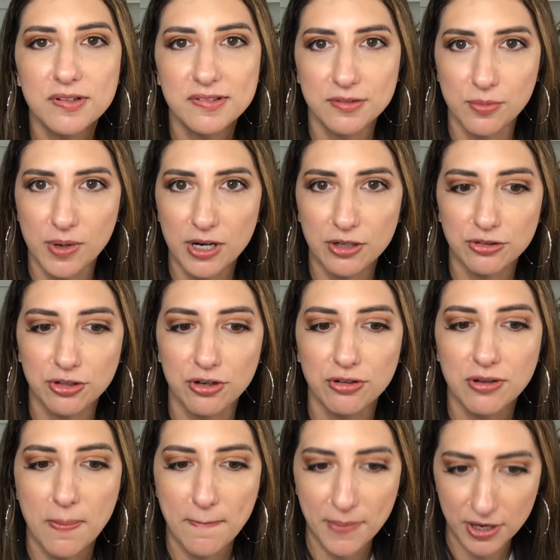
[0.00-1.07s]

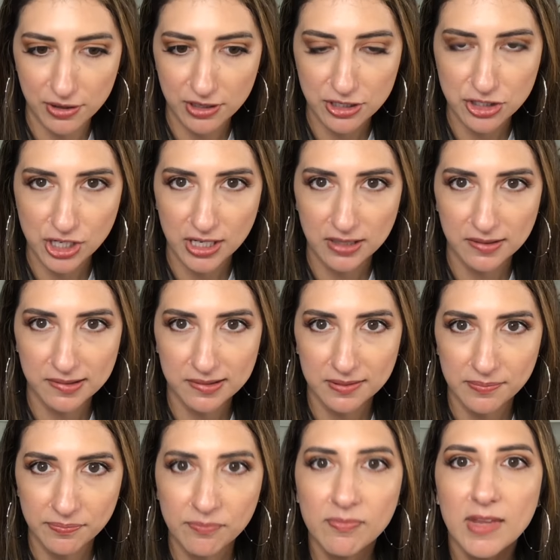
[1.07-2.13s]
square-toed Mary Janes.
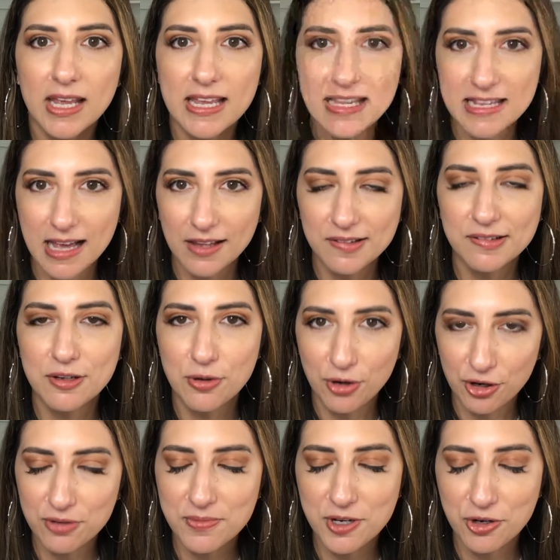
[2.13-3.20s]
Yes, you
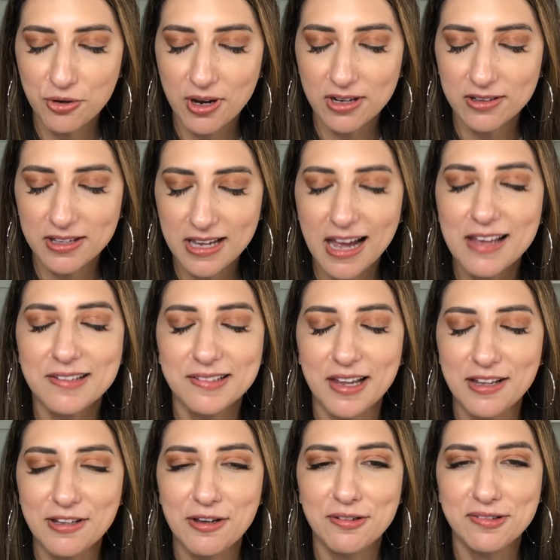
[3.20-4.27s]
heard me correctly. I
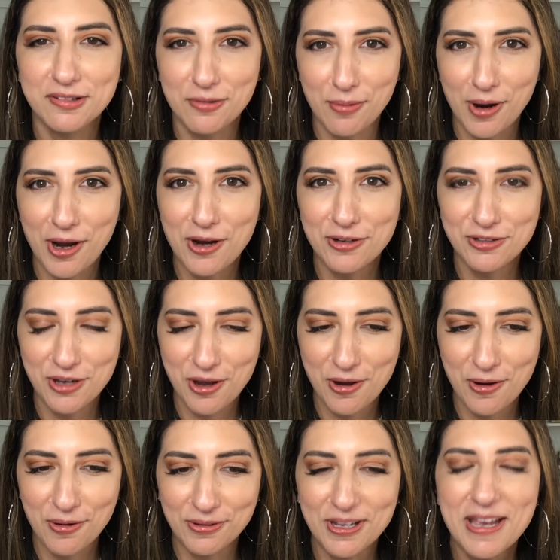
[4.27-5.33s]
said a
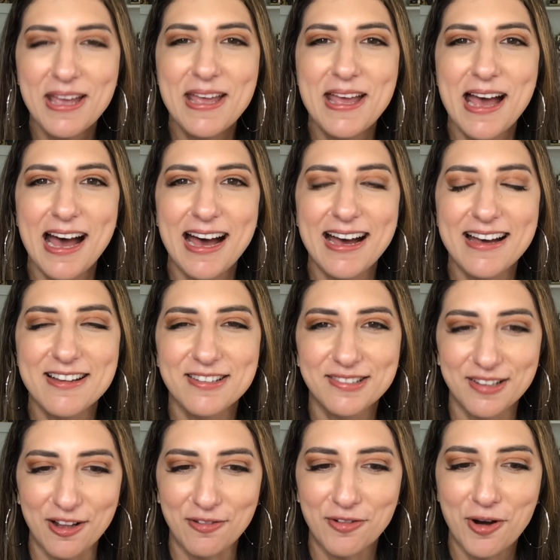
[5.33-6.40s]
square-toed
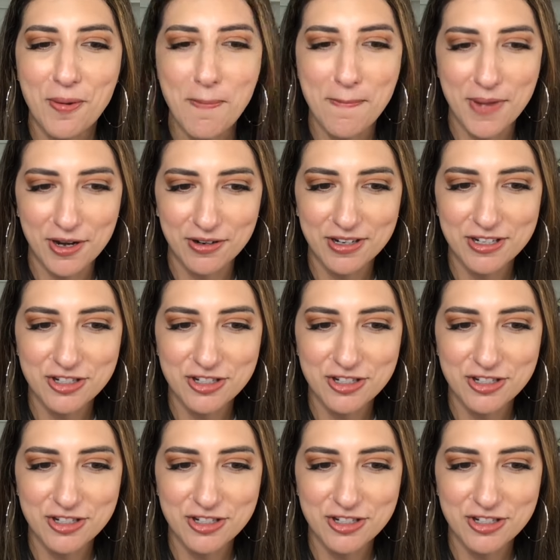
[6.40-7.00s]
silver Mary